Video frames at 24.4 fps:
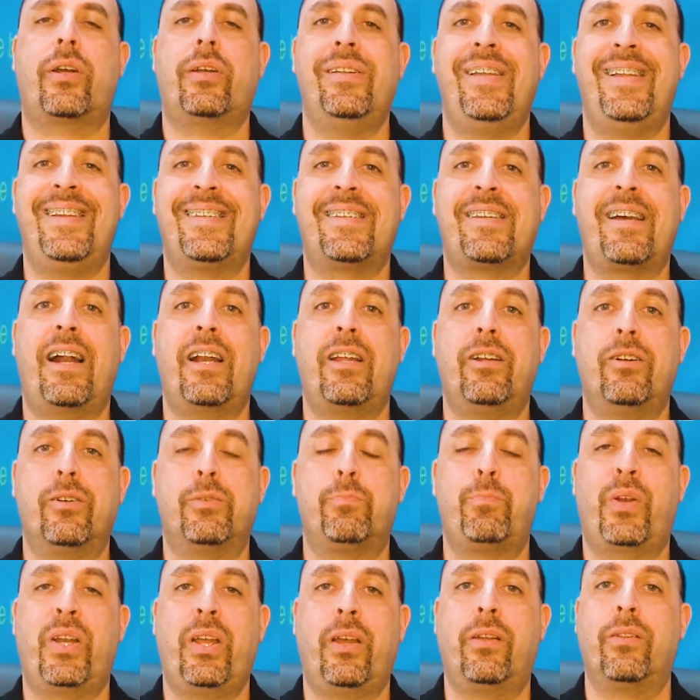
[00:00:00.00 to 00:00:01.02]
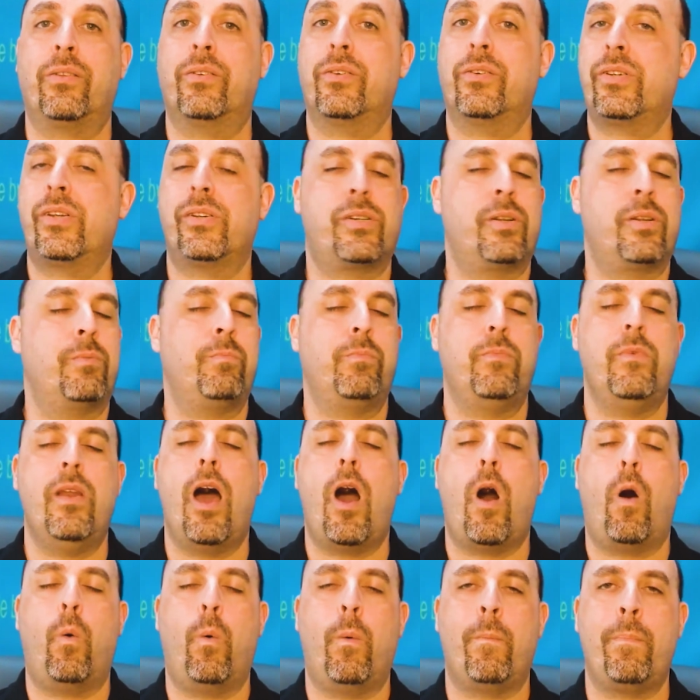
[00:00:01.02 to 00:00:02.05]
inside of your particular system?
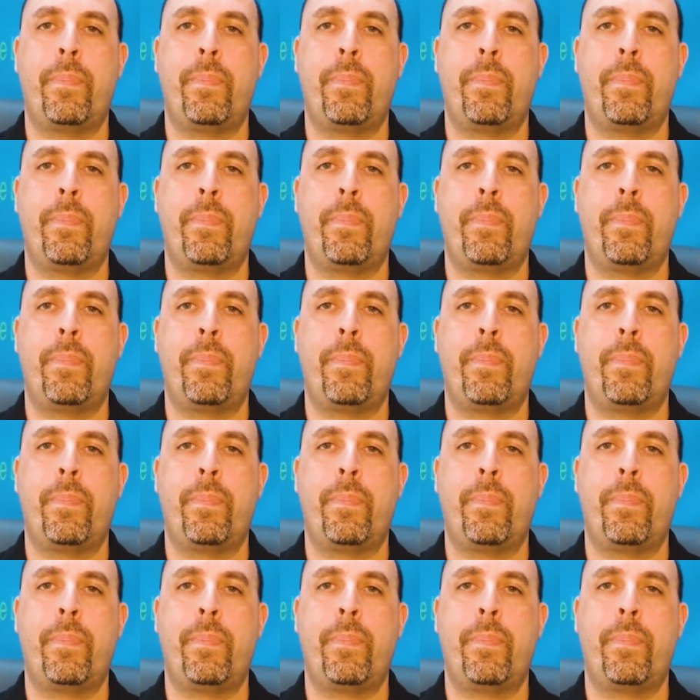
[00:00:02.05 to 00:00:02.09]
No.